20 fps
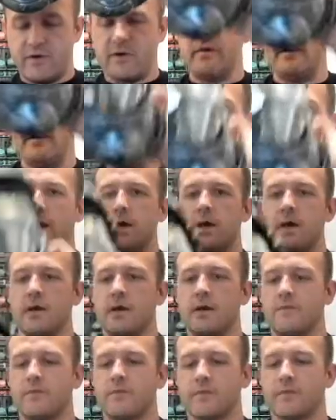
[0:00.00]

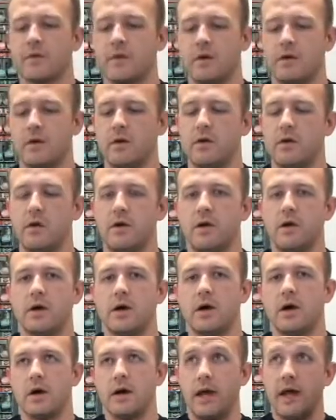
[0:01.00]
the
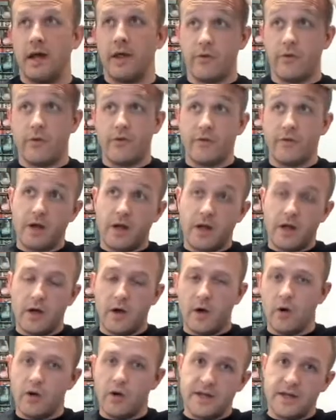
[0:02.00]
Halo 3
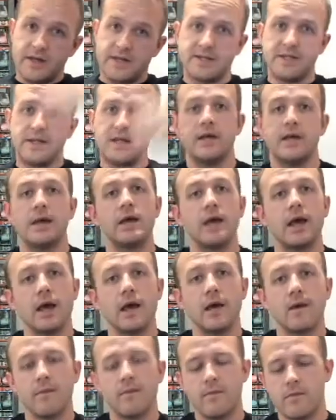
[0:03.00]
ODST
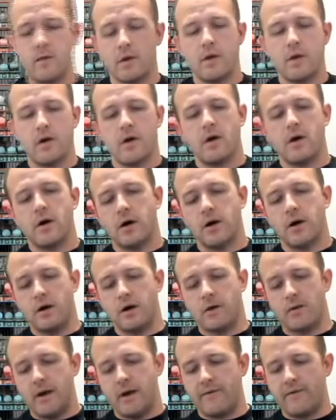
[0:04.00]
game,
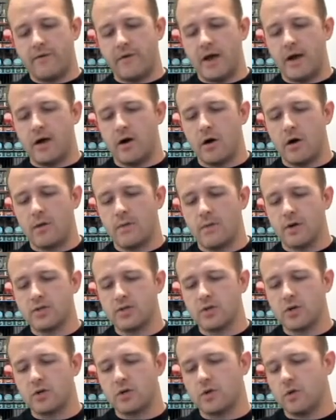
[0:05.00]
after that armor.
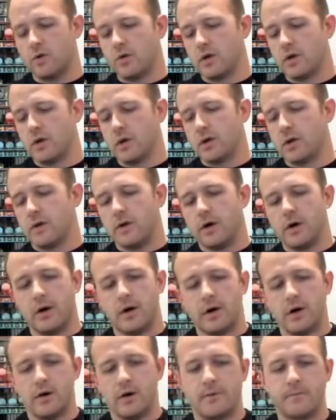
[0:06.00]
So
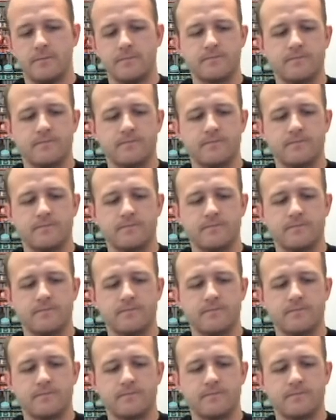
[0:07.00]
I